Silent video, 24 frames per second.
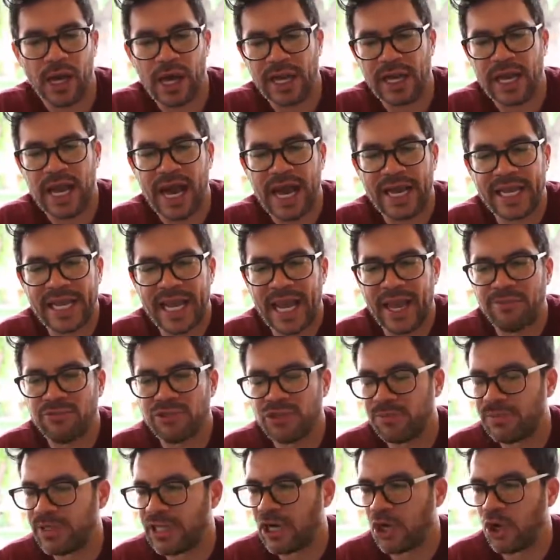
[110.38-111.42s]
A guy came
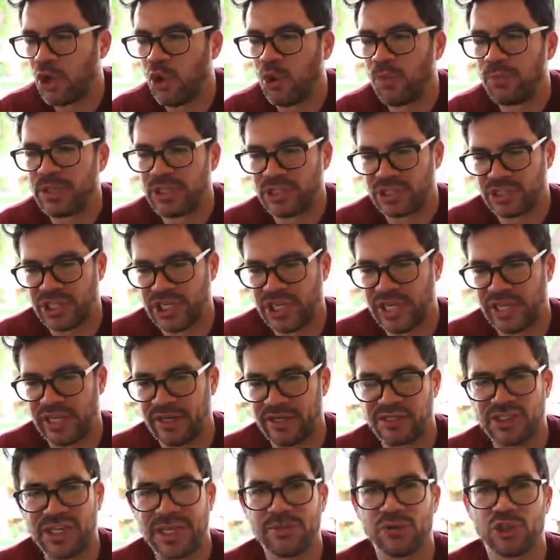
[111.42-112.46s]
to me, a homeless
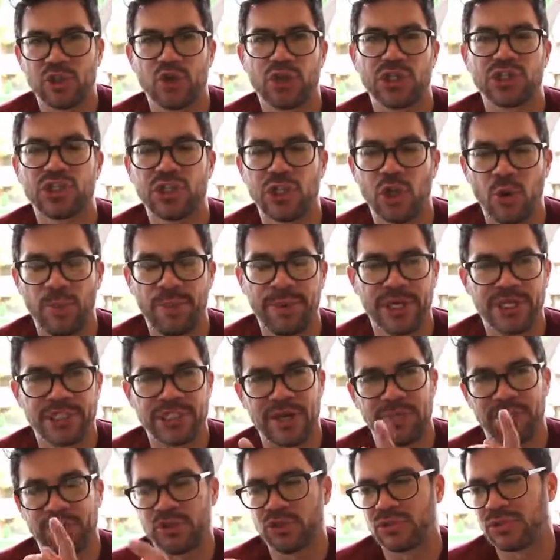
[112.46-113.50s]
kid. His name is Chris
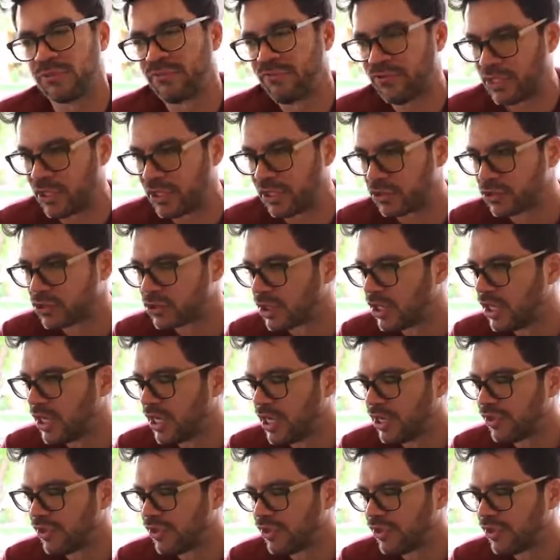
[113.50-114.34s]
Lopez. I put some videos.